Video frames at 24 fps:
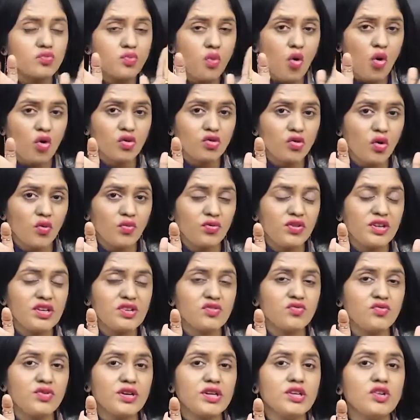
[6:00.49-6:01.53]
both of
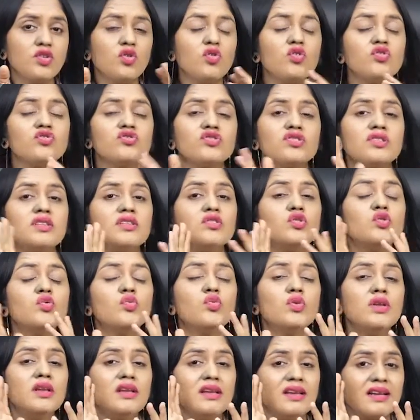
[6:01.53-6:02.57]
these videos, you
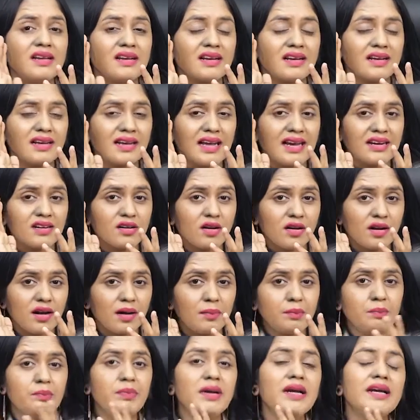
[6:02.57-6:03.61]
will get a
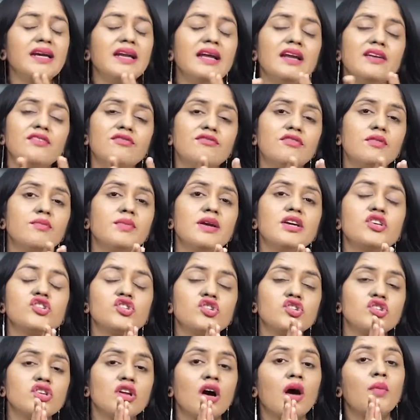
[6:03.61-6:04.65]
complete
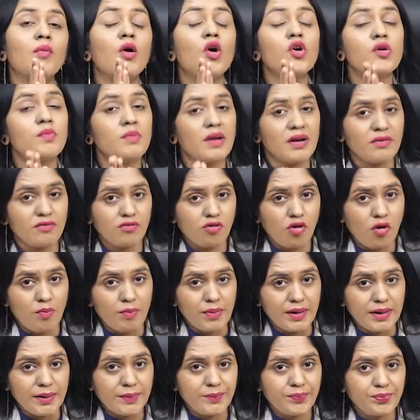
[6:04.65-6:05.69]
information about
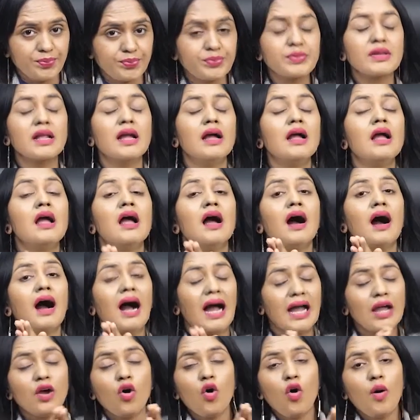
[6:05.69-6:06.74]
metformin.
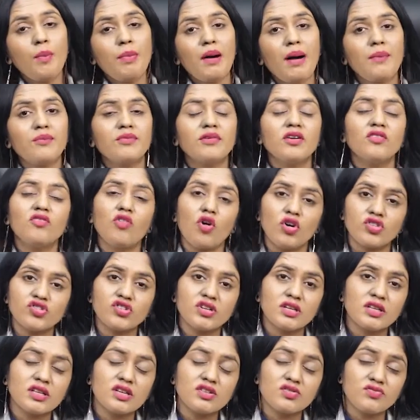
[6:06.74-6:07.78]
I hope after
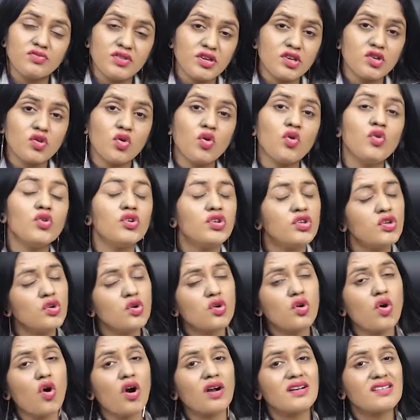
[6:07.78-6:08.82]
watching this video,
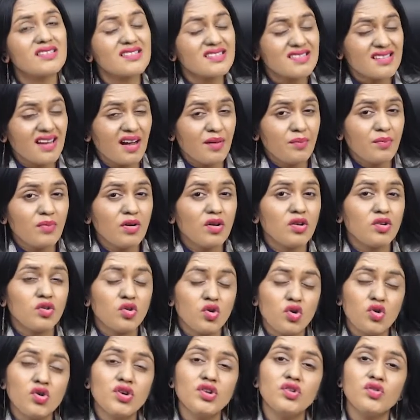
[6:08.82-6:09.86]
you got some
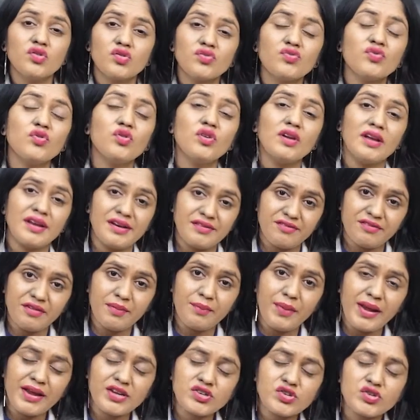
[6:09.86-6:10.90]
good useful
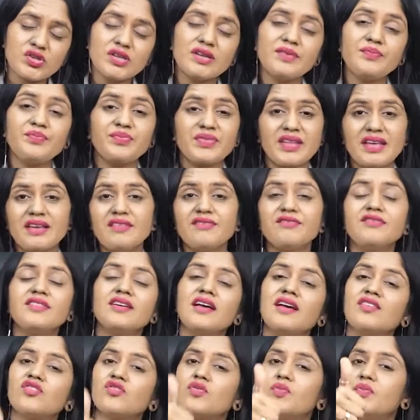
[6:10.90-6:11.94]
information. If
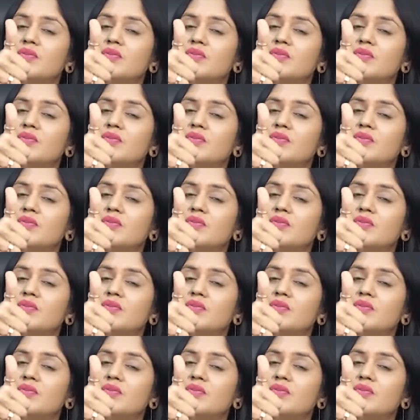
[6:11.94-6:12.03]
yes,